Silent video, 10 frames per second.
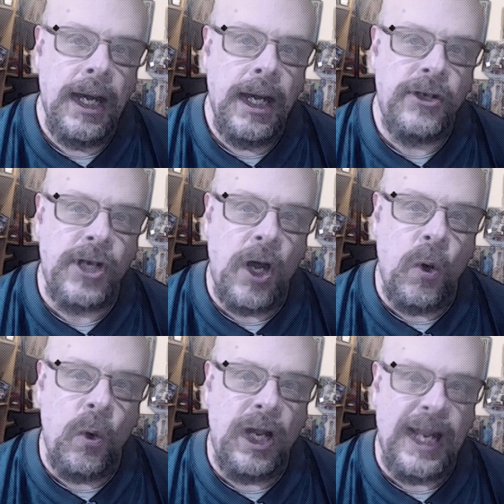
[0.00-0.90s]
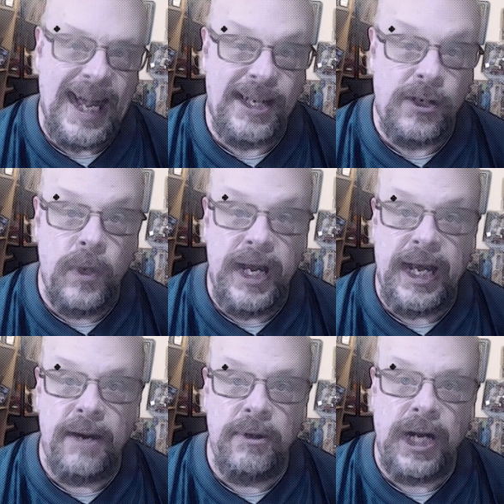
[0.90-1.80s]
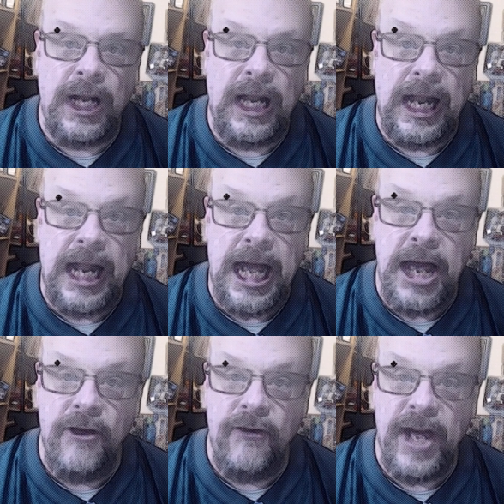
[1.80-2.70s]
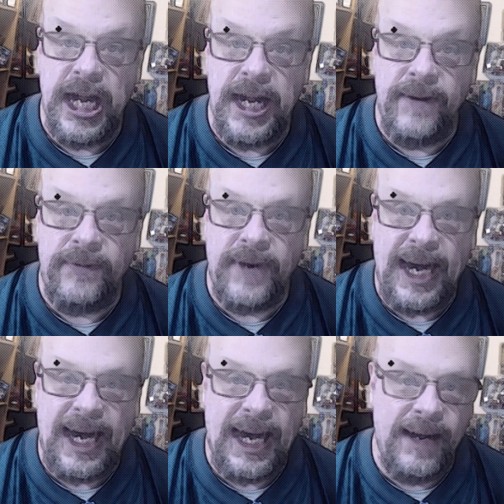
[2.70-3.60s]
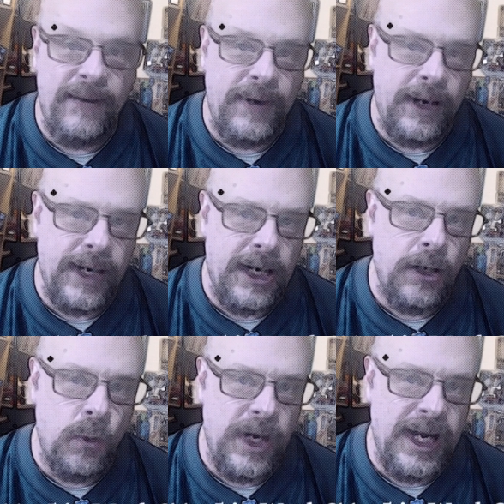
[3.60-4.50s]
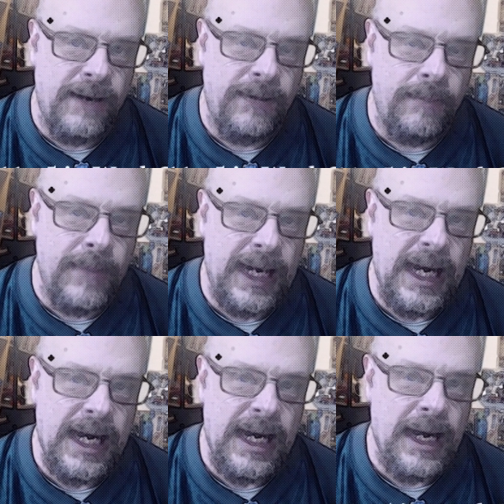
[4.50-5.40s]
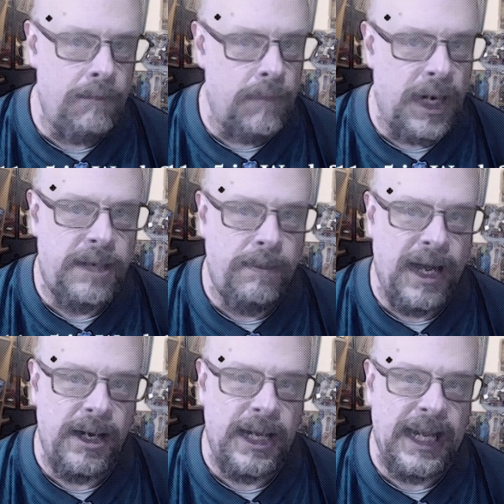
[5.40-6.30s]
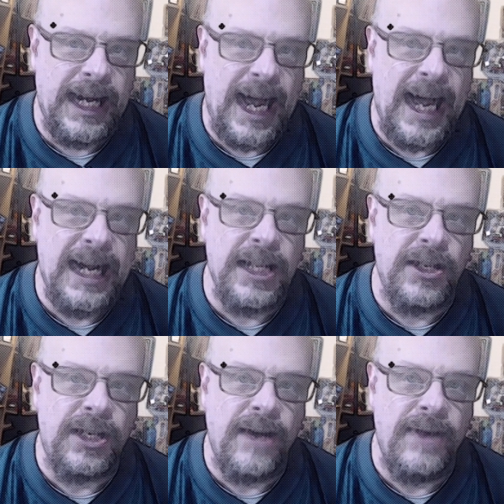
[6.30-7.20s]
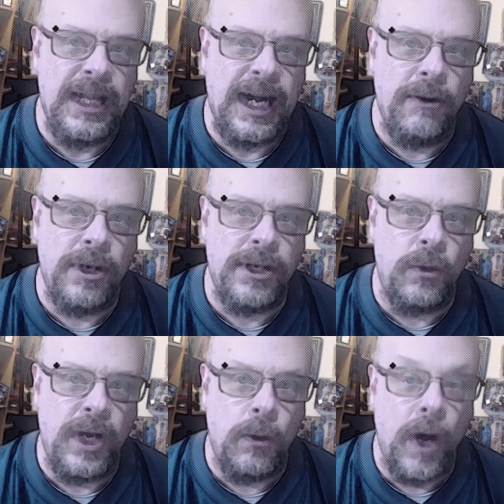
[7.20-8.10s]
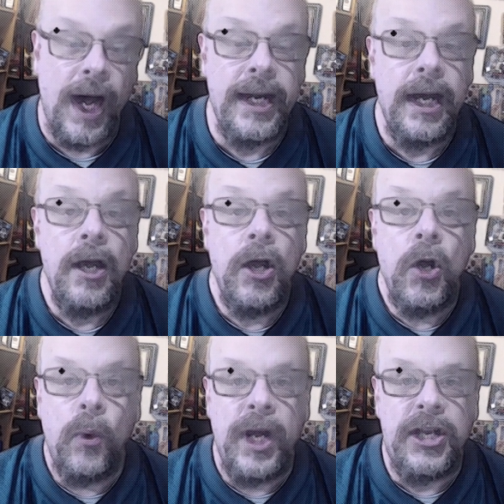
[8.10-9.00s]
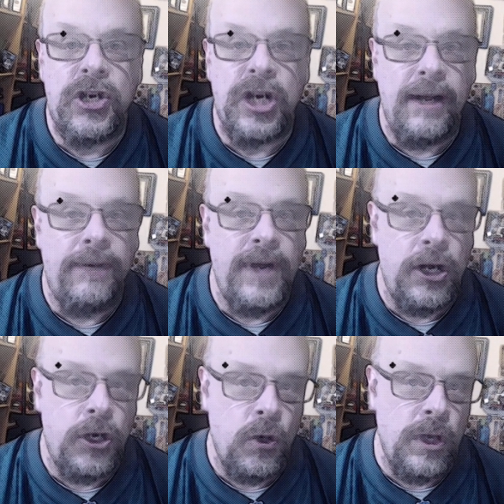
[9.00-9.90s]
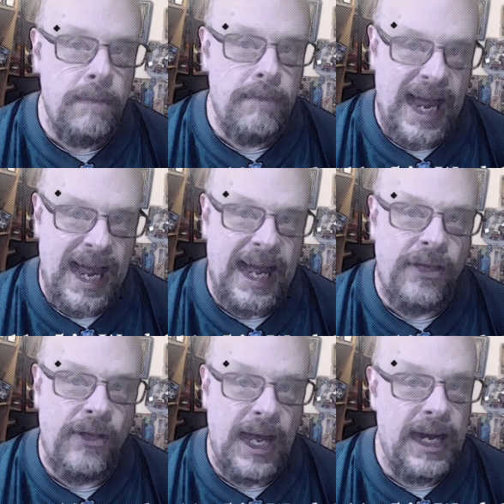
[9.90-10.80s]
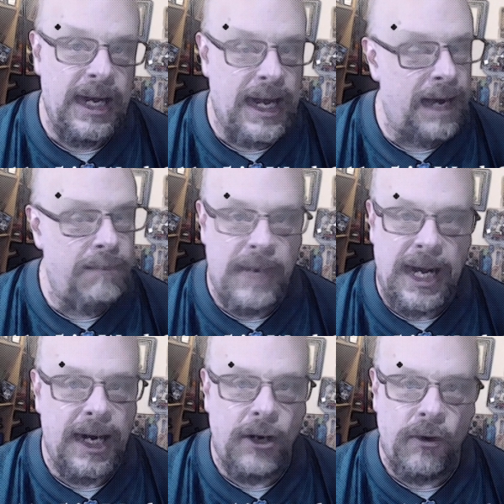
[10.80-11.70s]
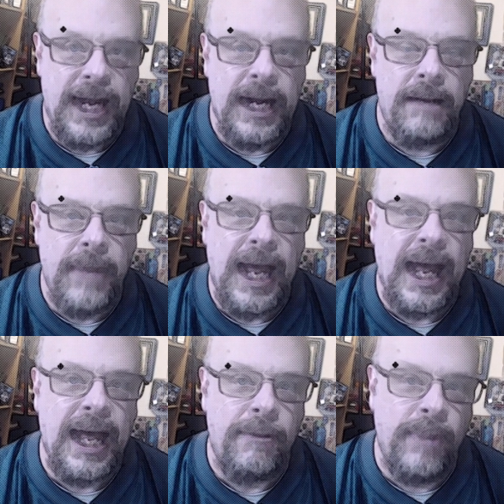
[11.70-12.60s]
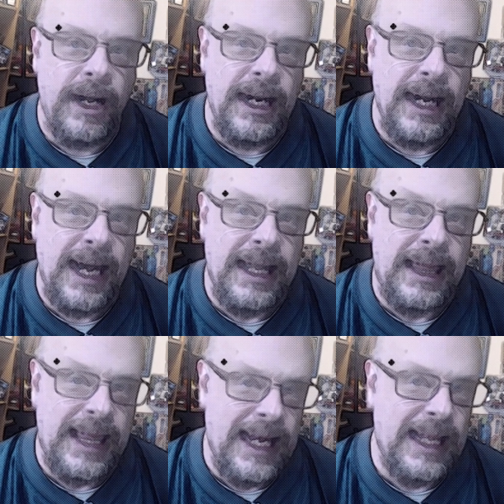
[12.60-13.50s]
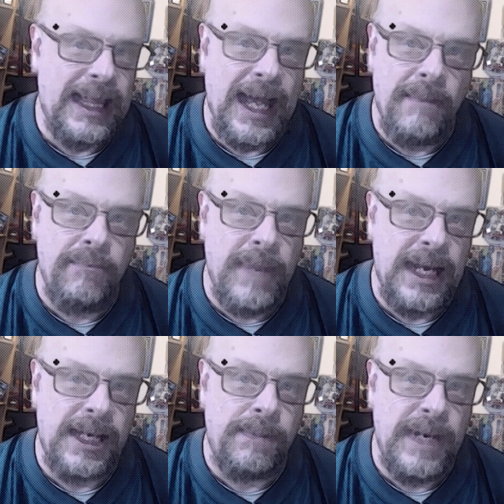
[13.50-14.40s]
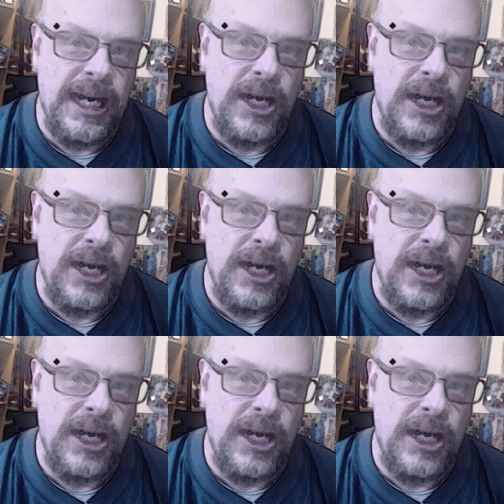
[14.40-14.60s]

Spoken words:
So last week I was 11-5. Very good week for me. Much better than the 9-7 that I was in week one, which if you do the math, and I'm not great at math, but I think that makes me